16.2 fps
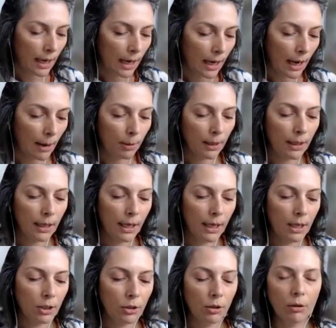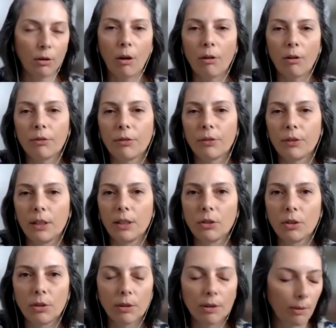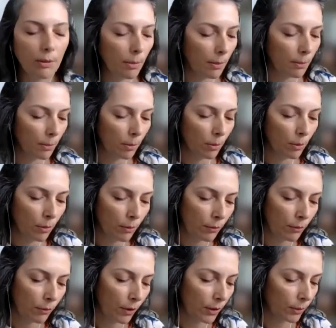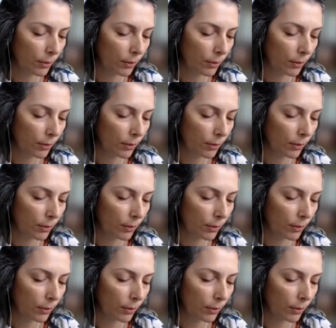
application of engineering bamboo for